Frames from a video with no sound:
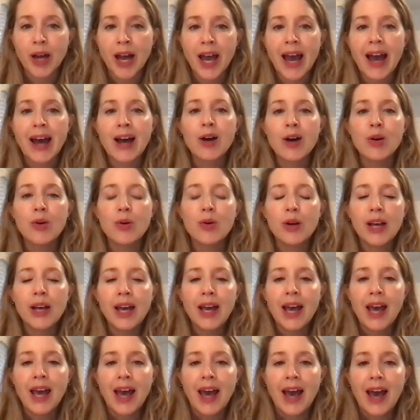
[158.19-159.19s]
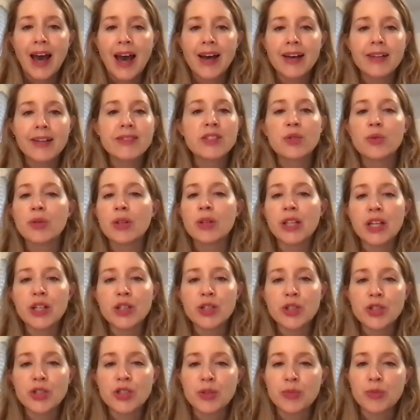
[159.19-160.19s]
How has the
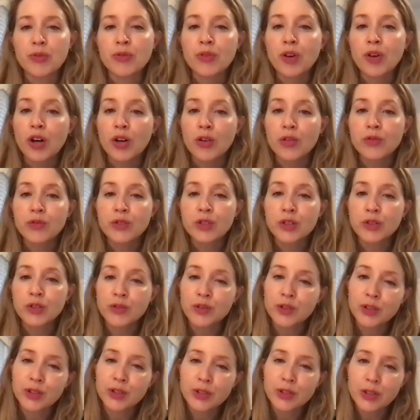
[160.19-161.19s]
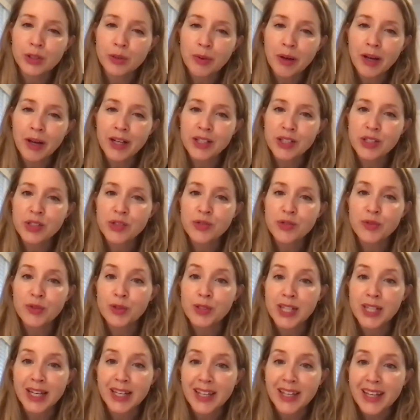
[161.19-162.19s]
relationship evolved over the past
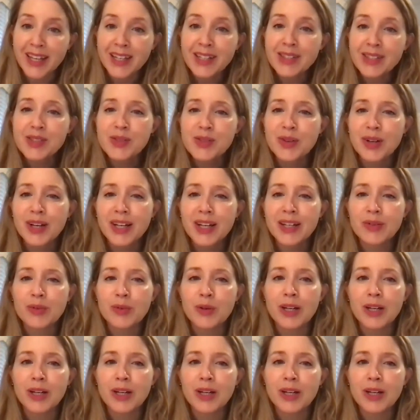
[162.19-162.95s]
few decades, right?